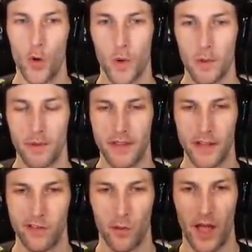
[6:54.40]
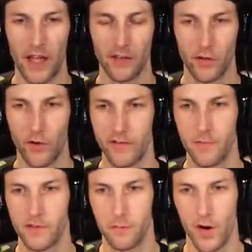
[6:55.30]
homework, but that's okay. It's
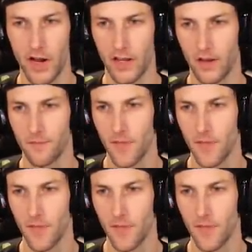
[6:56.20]
Christmas break.